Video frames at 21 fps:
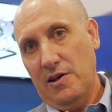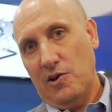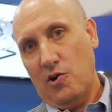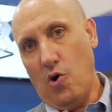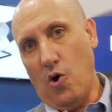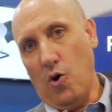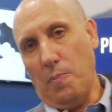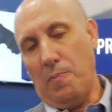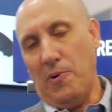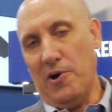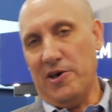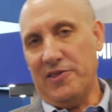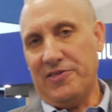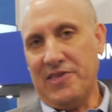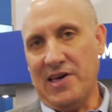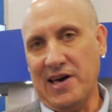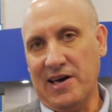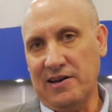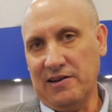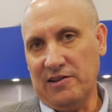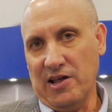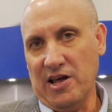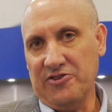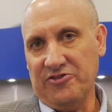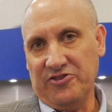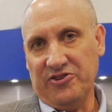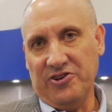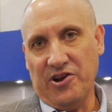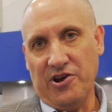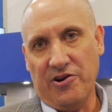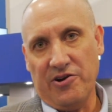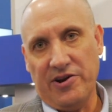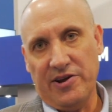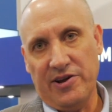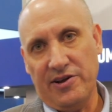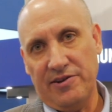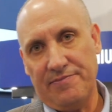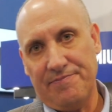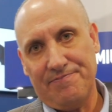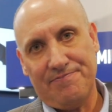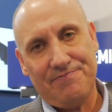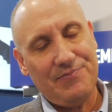Colt Python,
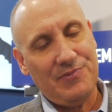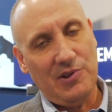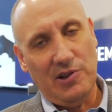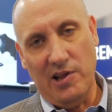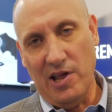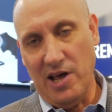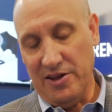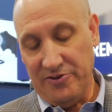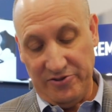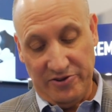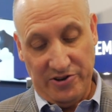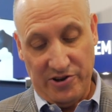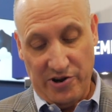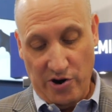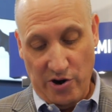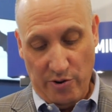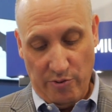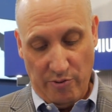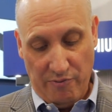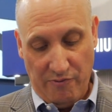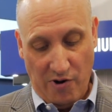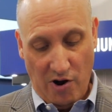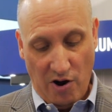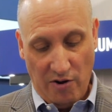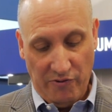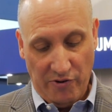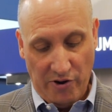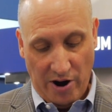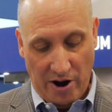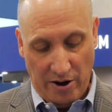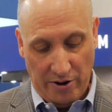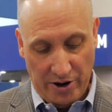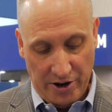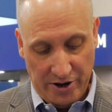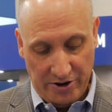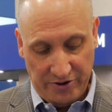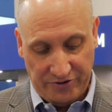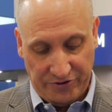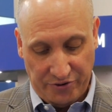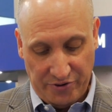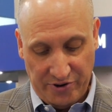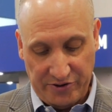legendary revolver in our
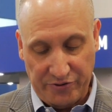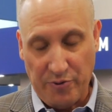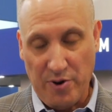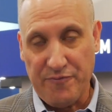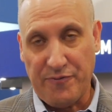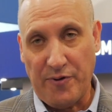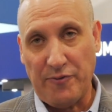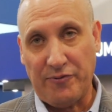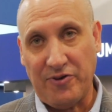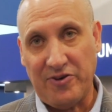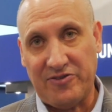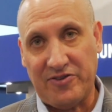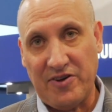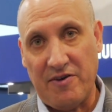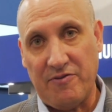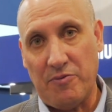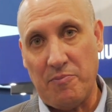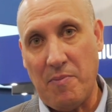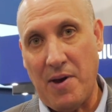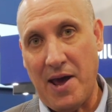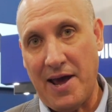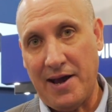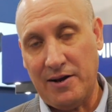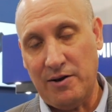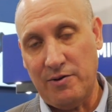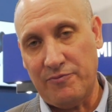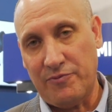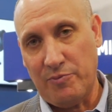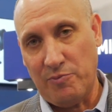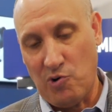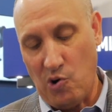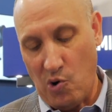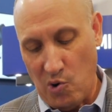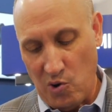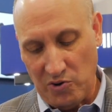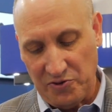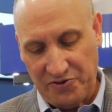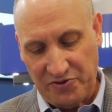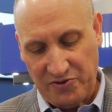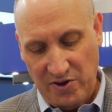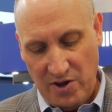industry, 357 Magnum from Colts.